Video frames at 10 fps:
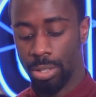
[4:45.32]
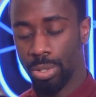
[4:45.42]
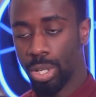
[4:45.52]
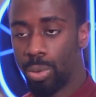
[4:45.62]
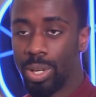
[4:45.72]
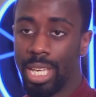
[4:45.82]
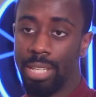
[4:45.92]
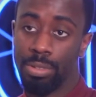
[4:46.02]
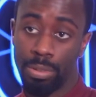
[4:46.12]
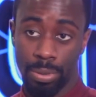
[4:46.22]
If you go
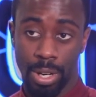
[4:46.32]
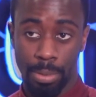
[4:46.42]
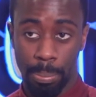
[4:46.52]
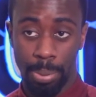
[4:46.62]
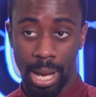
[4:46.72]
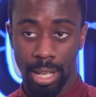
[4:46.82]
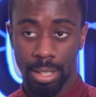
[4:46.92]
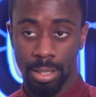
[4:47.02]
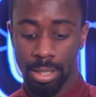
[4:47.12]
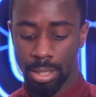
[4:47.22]
even further
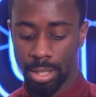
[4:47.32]
back,